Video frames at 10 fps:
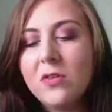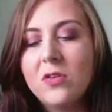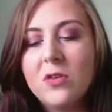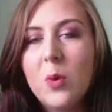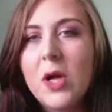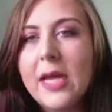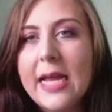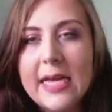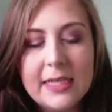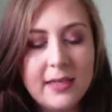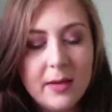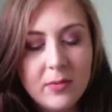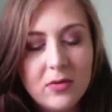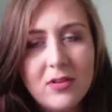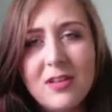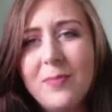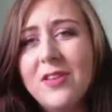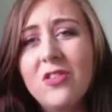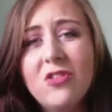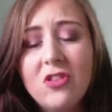done so I can edit it, because it's
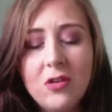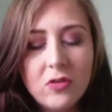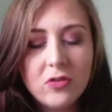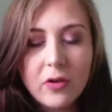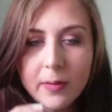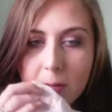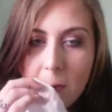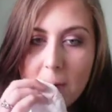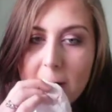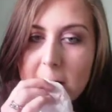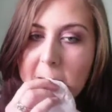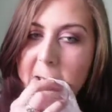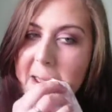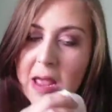been such a long time coming.